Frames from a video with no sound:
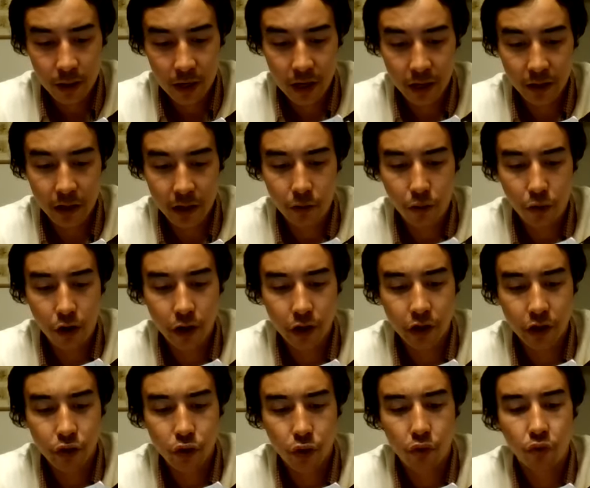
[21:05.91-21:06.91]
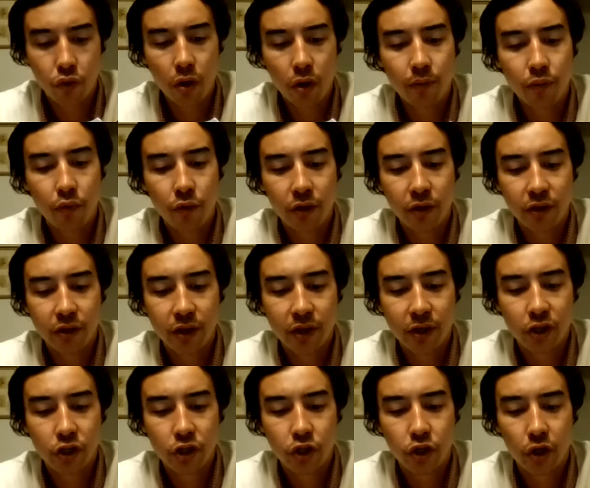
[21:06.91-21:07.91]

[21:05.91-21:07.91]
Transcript: And they want to store 1.6